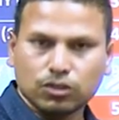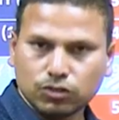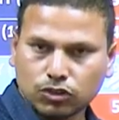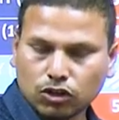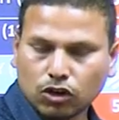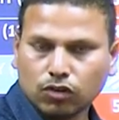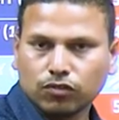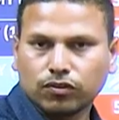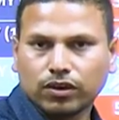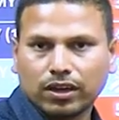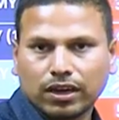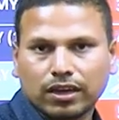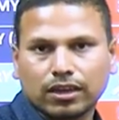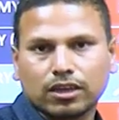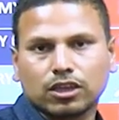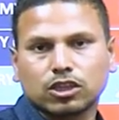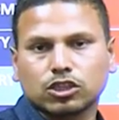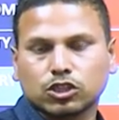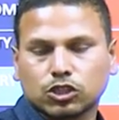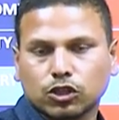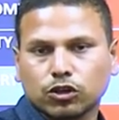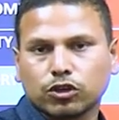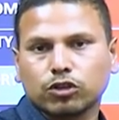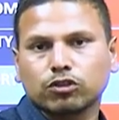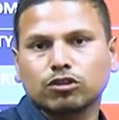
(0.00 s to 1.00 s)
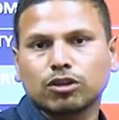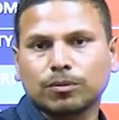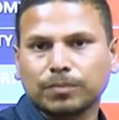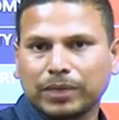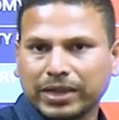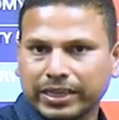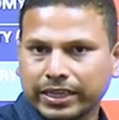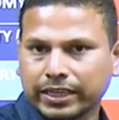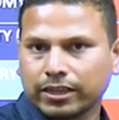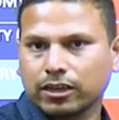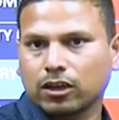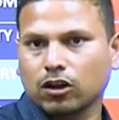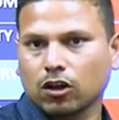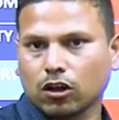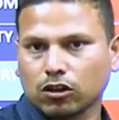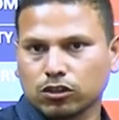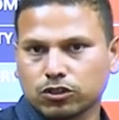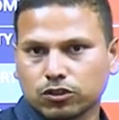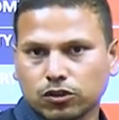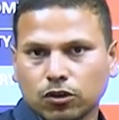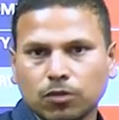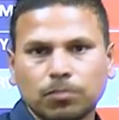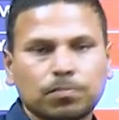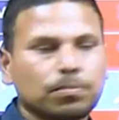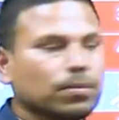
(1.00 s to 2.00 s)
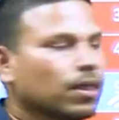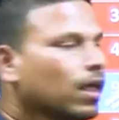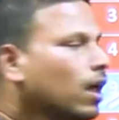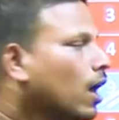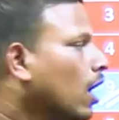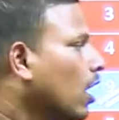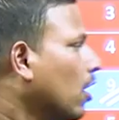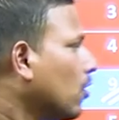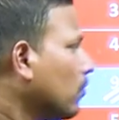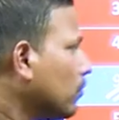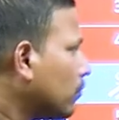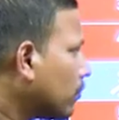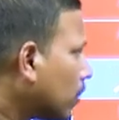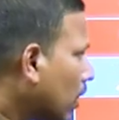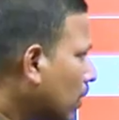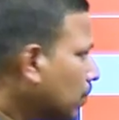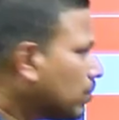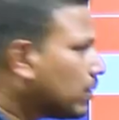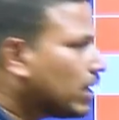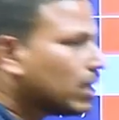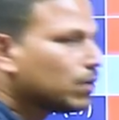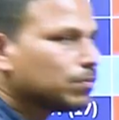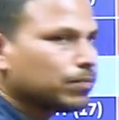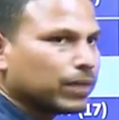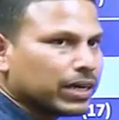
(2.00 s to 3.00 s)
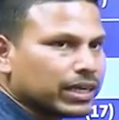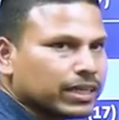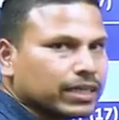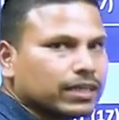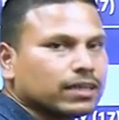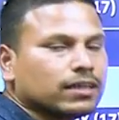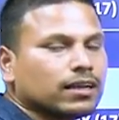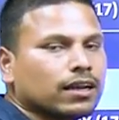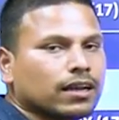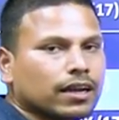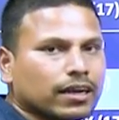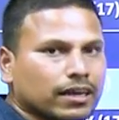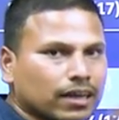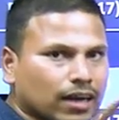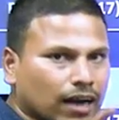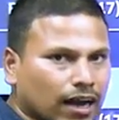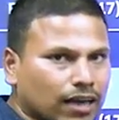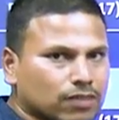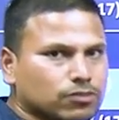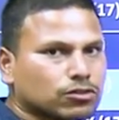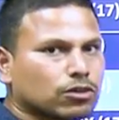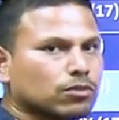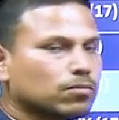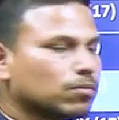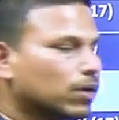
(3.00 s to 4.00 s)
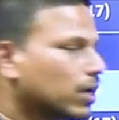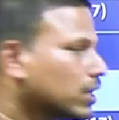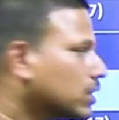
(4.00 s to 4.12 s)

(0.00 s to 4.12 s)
so we will show you the material also, from that material and classroom